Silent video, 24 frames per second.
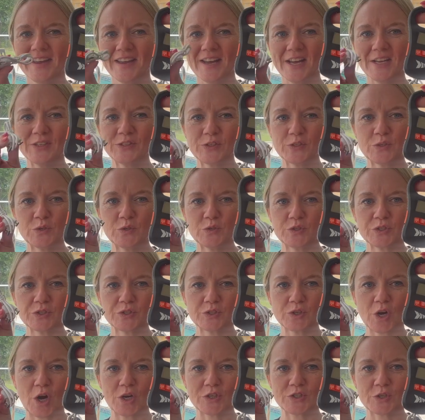and so you just
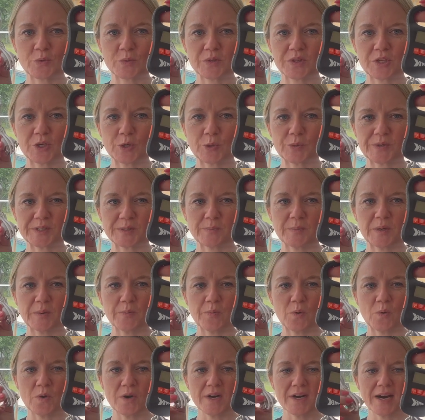charge it with the USB
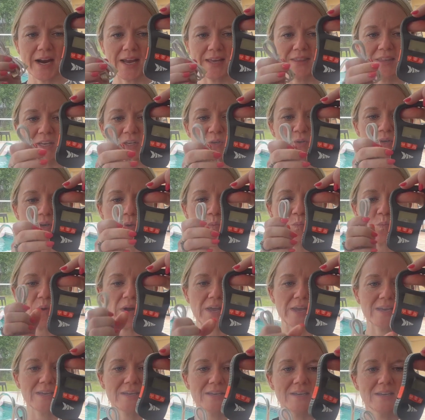port, and then you can
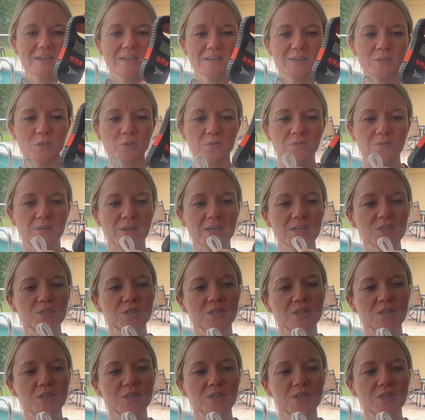weigh your fish.